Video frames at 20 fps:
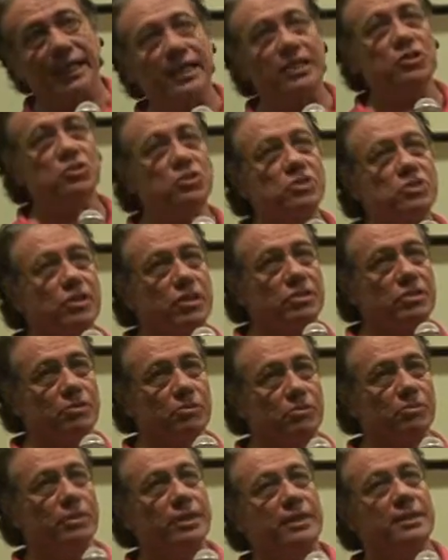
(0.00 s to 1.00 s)
and you start to
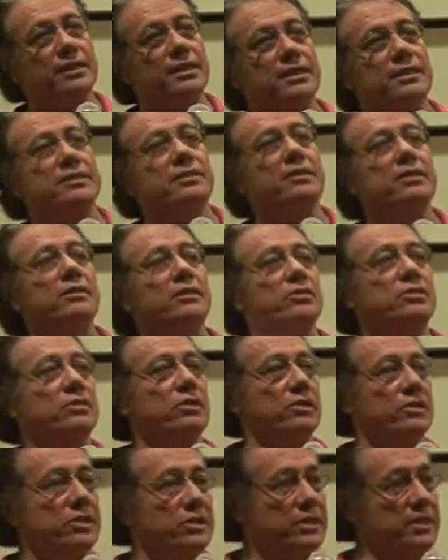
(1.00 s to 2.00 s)
read this and you
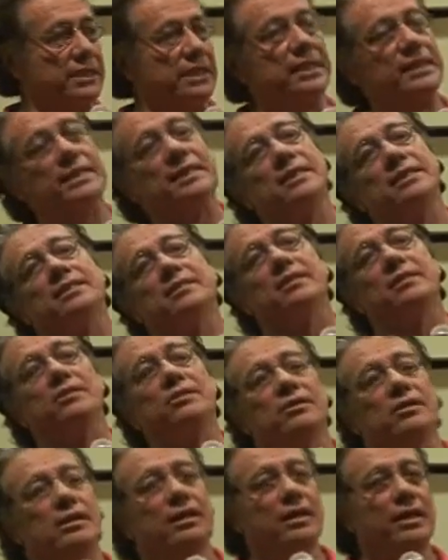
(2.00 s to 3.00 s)
start to see this and
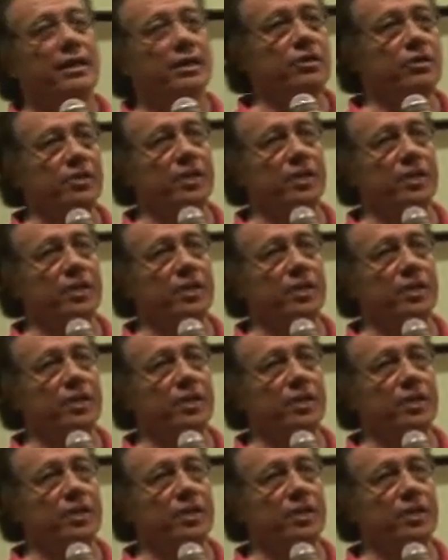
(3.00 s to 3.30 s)
you, you